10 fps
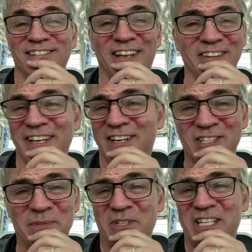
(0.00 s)
None of their
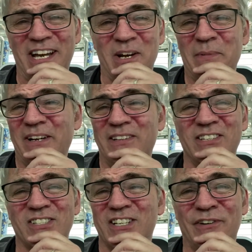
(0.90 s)
customers care about
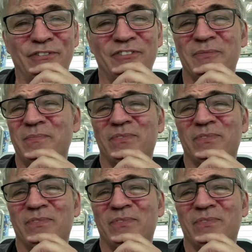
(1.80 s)
this stuff.